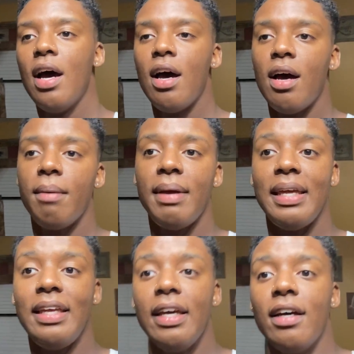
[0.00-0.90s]
Um,
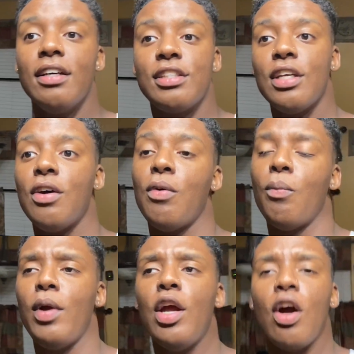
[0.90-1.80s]
and yeah, so
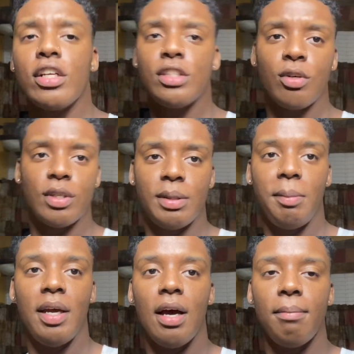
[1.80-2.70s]
we are still going to
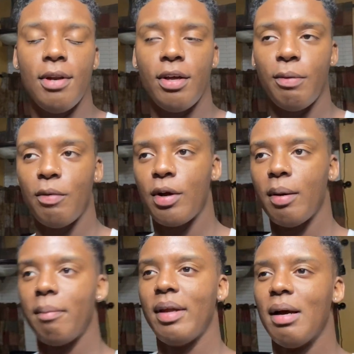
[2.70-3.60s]
be uploading. We're
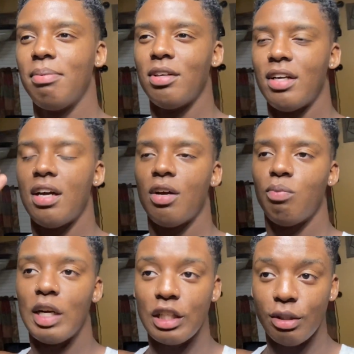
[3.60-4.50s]
going to be uploading uh,
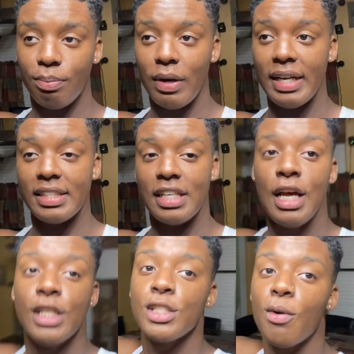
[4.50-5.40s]
regular pranks.
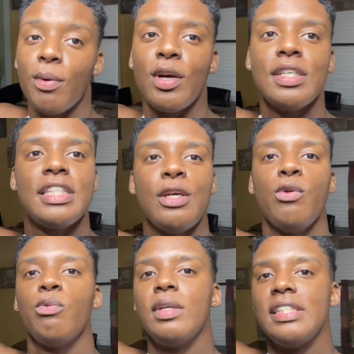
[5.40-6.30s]
So we're going to see
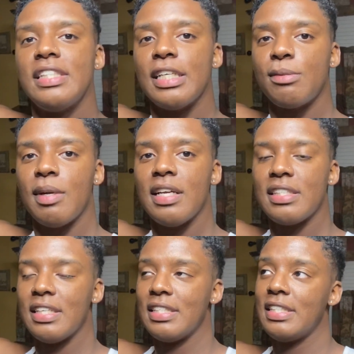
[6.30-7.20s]
who really sticks with us
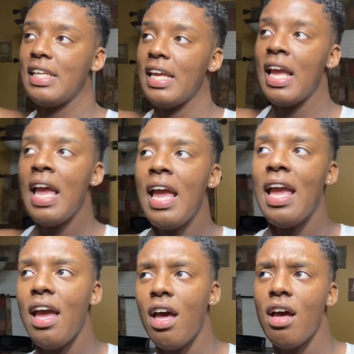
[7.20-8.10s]
and see
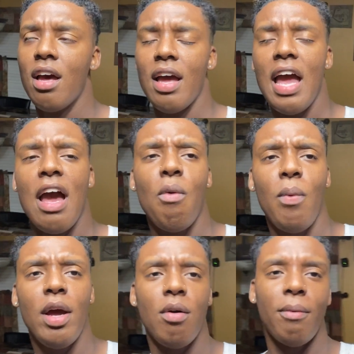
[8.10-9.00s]
uh, how
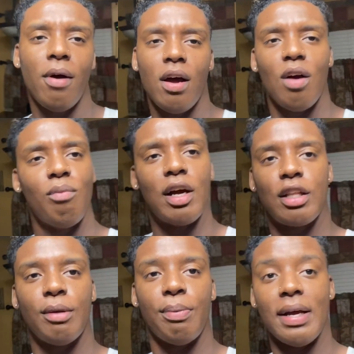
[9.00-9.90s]
well uh,
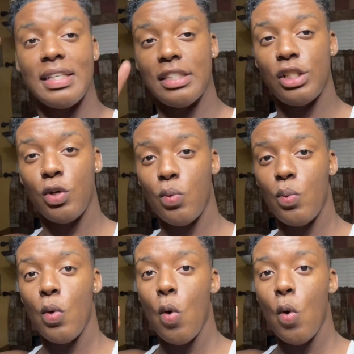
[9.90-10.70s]
regular pranks do.